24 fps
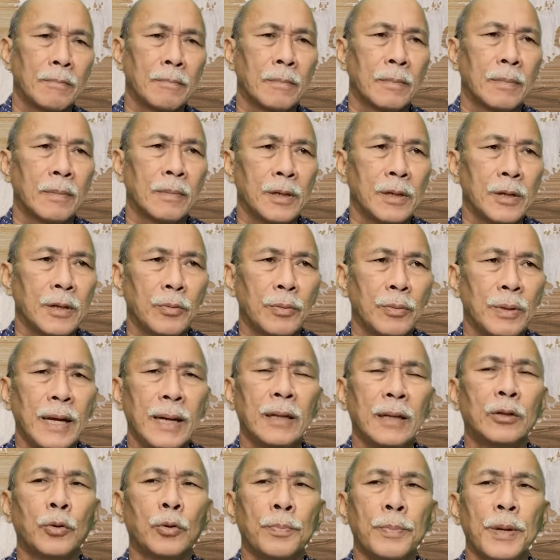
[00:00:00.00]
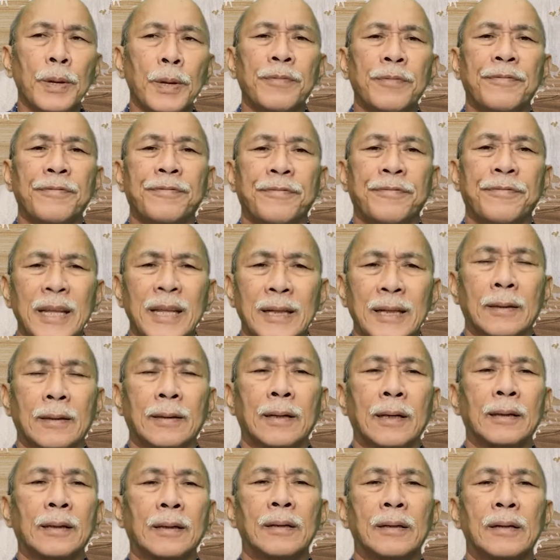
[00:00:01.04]
You need to be fit.
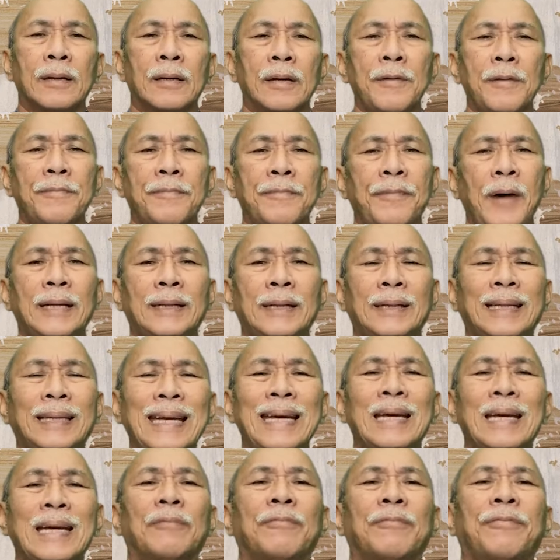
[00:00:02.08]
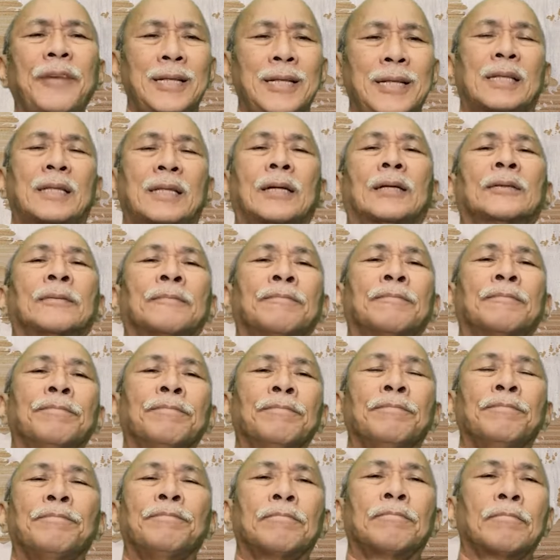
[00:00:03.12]
F-I-T, fit.
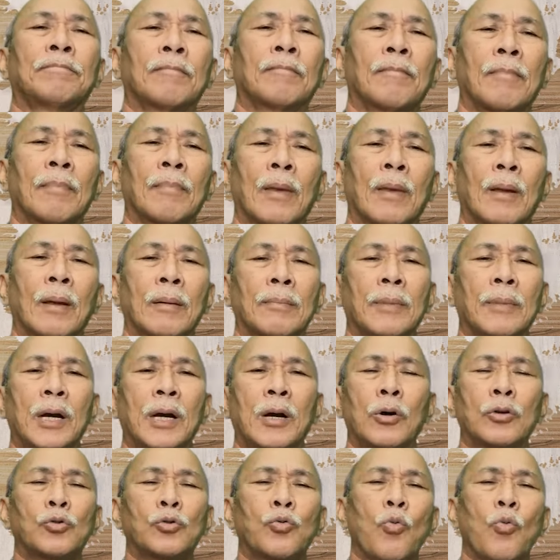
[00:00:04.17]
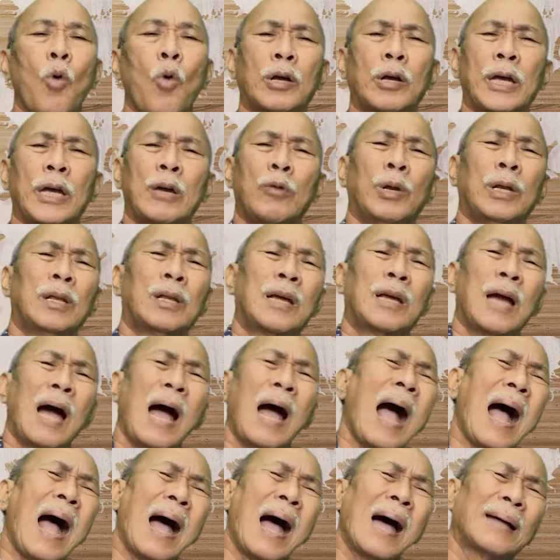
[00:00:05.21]
Because walking with
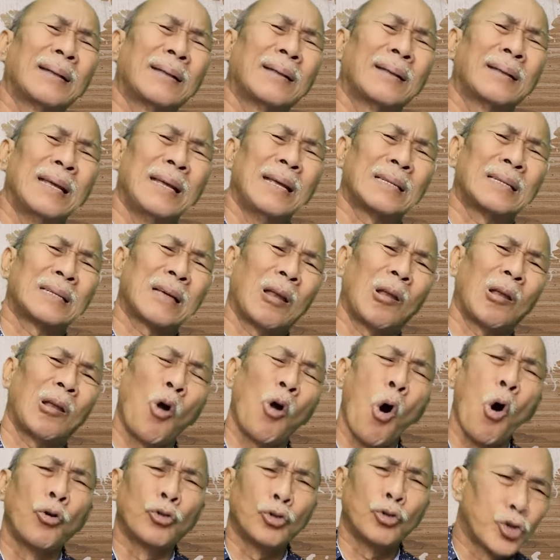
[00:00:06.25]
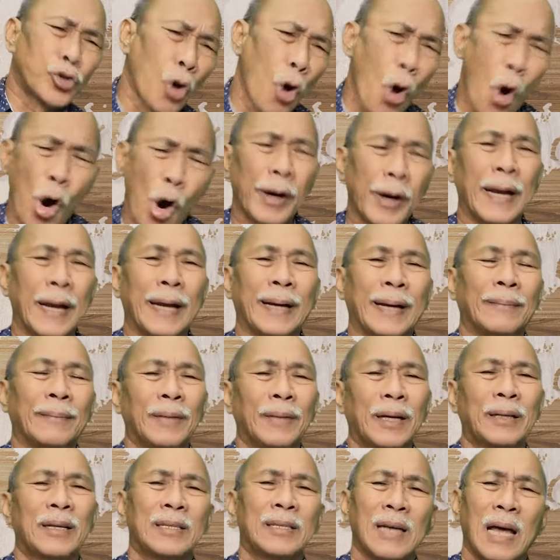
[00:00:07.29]
God is a long journey.
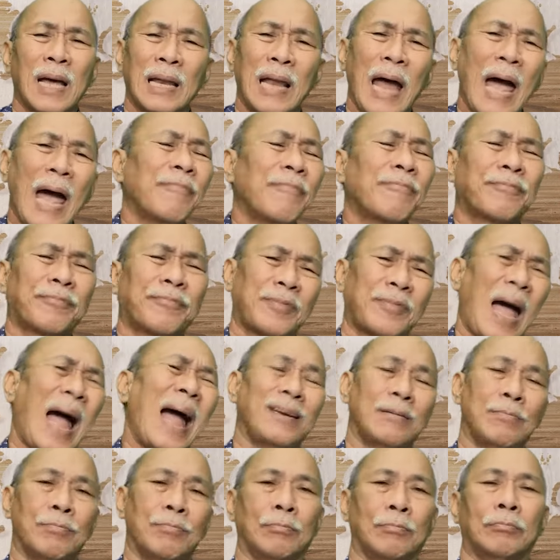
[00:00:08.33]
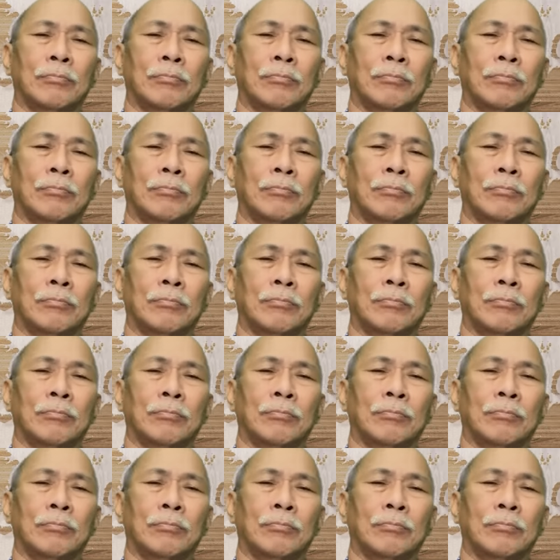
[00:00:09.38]
It is a lifetime.